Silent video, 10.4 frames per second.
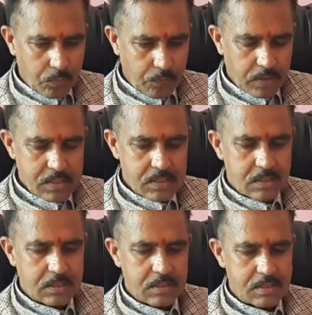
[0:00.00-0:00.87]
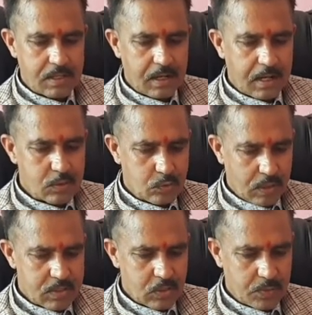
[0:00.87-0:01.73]
First cell has
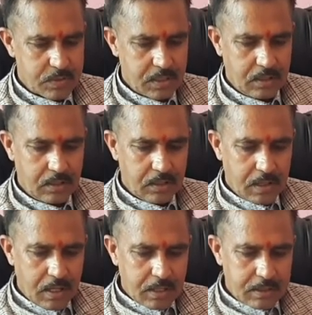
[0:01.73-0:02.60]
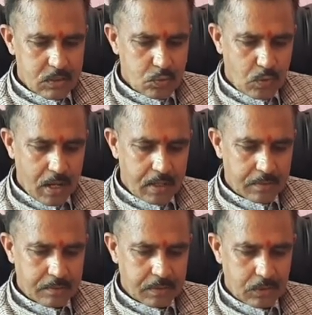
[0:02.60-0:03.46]
one subcell. This
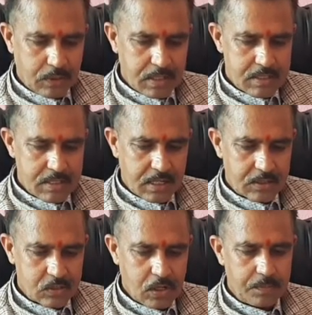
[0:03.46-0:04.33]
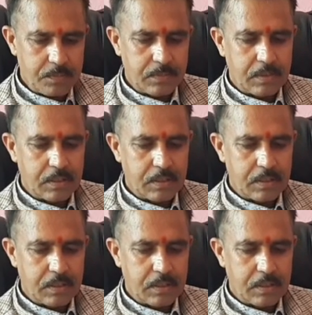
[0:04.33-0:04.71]
1 you can see at the top